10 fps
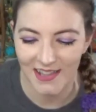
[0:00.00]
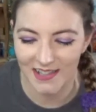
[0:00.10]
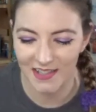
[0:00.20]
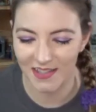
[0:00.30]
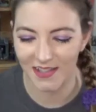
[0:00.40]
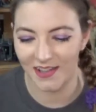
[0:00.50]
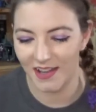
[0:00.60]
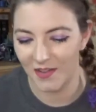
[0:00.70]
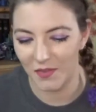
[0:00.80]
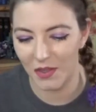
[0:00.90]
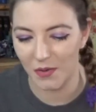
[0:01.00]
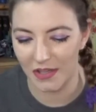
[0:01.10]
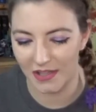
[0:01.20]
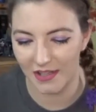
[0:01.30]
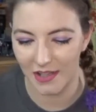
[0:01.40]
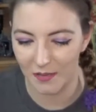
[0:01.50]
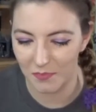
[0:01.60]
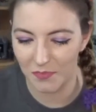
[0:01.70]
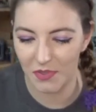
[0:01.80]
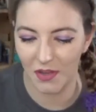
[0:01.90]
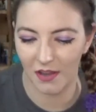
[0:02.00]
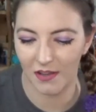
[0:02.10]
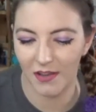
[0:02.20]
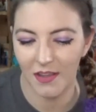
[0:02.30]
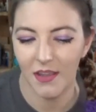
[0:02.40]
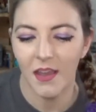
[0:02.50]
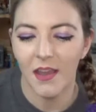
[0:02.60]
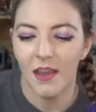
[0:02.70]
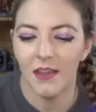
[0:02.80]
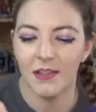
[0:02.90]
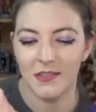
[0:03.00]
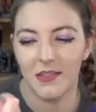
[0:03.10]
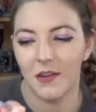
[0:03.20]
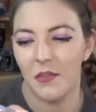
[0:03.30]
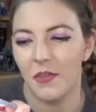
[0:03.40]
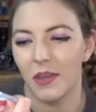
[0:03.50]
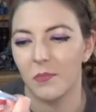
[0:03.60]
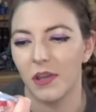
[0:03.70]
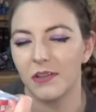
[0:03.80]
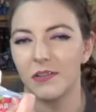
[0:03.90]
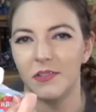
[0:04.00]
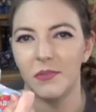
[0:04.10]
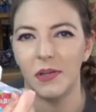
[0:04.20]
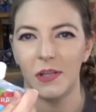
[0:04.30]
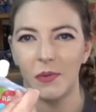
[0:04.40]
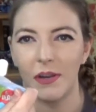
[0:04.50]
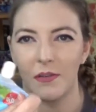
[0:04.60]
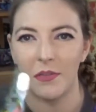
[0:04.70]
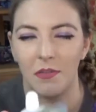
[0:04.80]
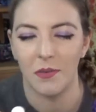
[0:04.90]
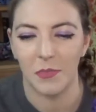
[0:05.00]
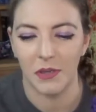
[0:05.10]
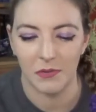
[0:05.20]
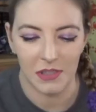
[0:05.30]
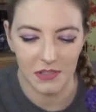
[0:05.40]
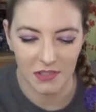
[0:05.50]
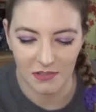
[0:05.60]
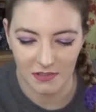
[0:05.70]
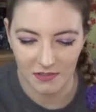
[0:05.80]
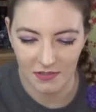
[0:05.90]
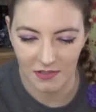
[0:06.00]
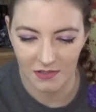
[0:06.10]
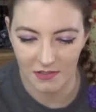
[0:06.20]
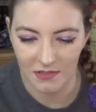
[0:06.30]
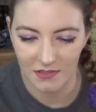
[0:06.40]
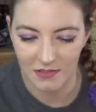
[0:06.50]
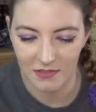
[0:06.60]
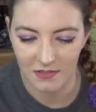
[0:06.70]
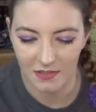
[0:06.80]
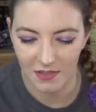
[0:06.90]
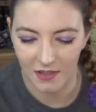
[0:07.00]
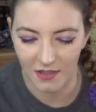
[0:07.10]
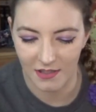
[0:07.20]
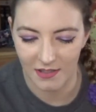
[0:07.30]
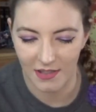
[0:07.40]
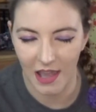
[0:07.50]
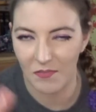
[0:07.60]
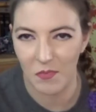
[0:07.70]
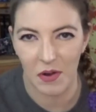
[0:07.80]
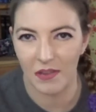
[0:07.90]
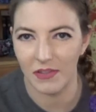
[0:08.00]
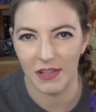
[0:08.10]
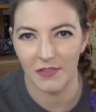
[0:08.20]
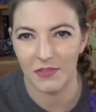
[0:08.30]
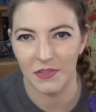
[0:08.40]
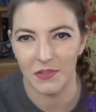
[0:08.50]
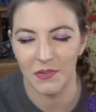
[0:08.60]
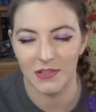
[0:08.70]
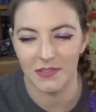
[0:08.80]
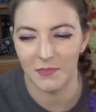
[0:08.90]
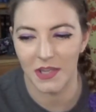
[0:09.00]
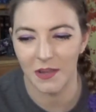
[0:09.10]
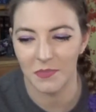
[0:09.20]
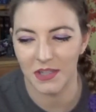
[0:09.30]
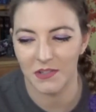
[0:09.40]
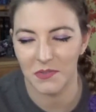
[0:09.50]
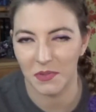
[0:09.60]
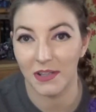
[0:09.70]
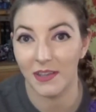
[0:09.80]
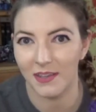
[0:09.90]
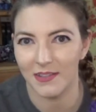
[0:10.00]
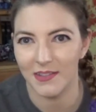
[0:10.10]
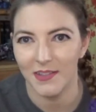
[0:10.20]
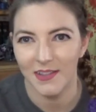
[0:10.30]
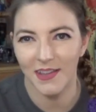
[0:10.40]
That's all I got. I have no idea. I'm not... This is another thing I'm not going to do anywhere other than my own kitchen, because I have a private life too, and sometimes I just want to eat.